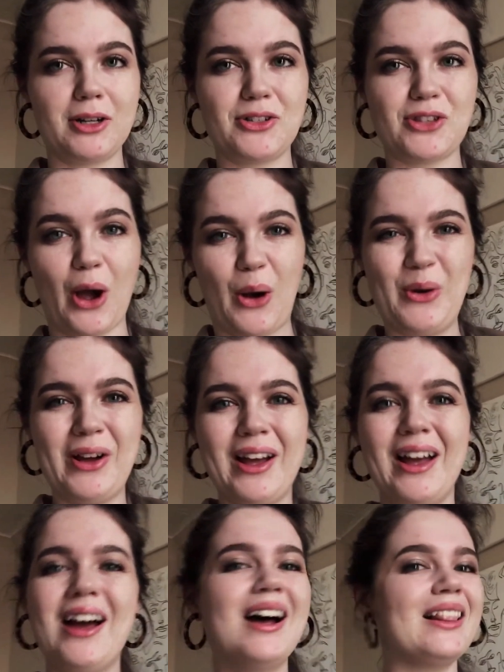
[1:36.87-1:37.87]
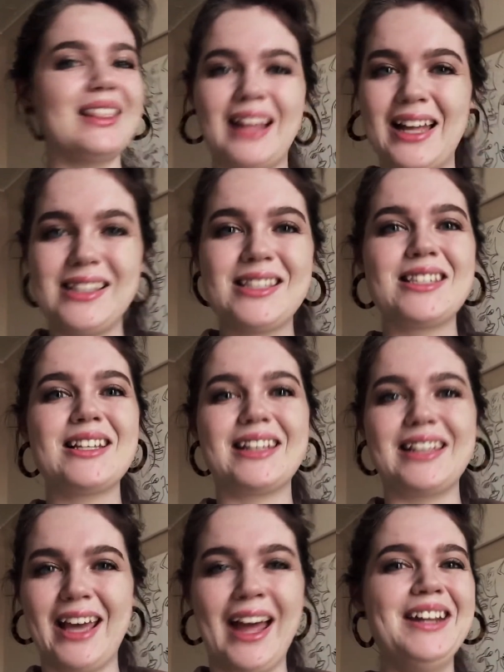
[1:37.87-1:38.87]
So let's
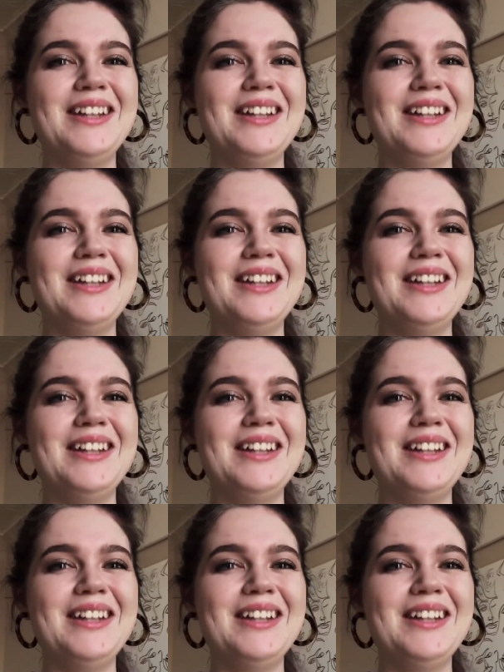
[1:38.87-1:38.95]
get